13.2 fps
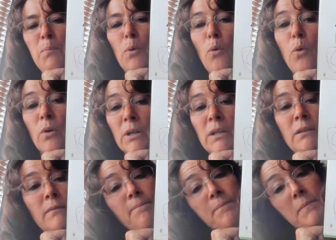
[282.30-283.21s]

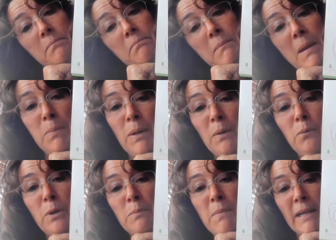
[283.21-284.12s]
or maybe it
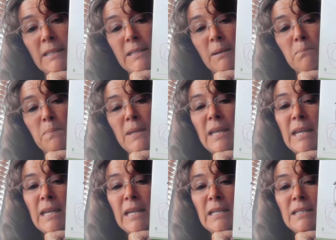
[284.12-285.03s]
would make some
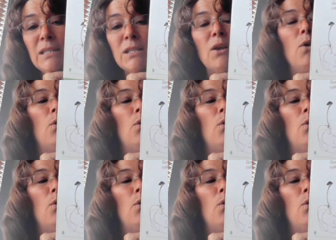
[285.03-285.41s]
peas